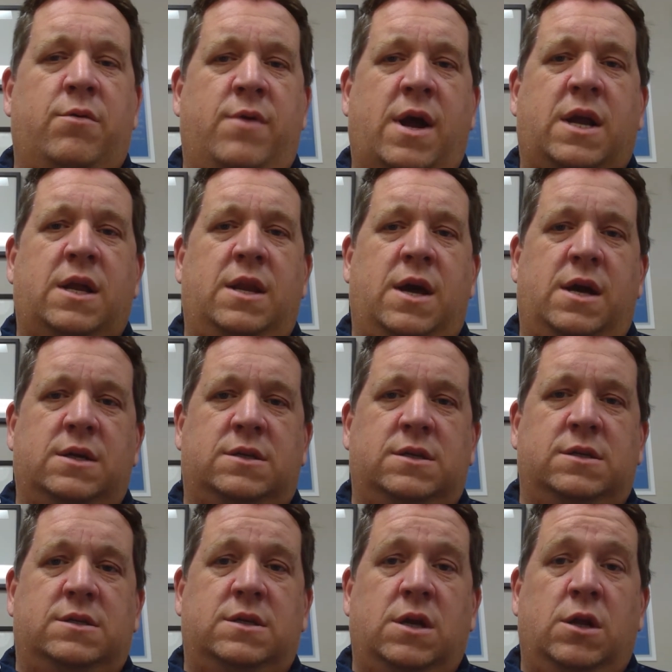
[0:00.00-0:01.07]

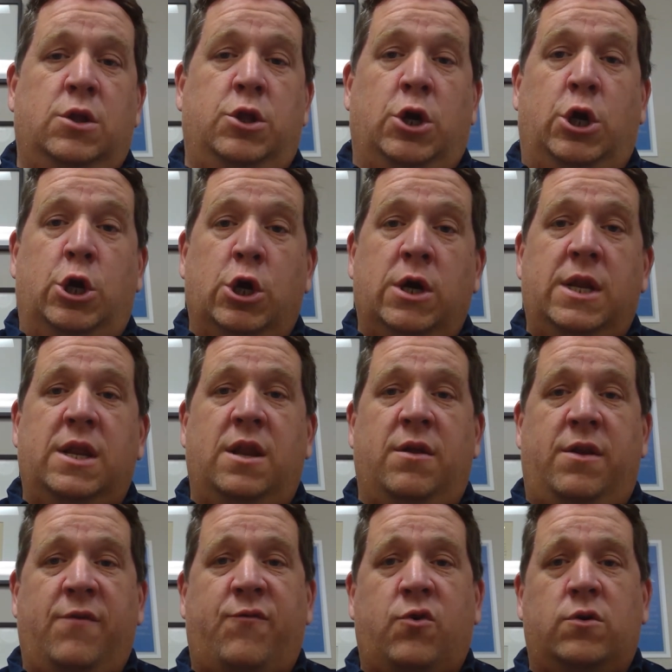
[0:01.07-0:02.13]
recognizes the good in the
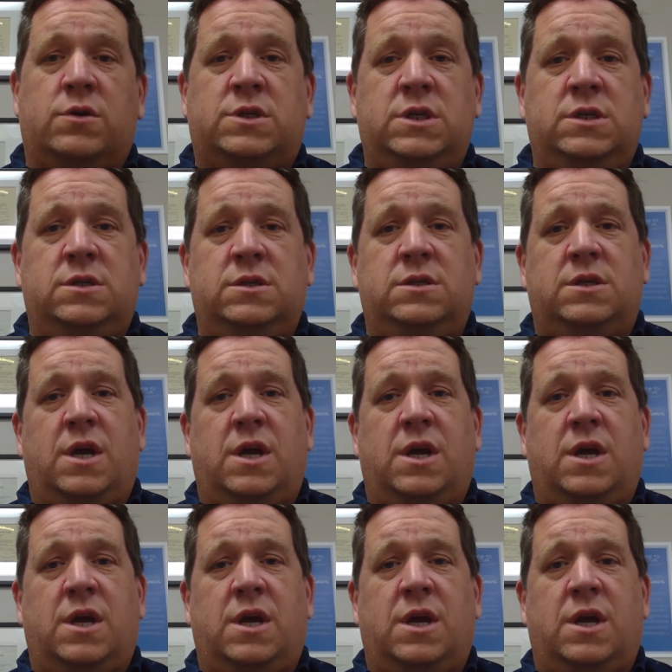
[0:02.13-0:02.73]
difficult seasons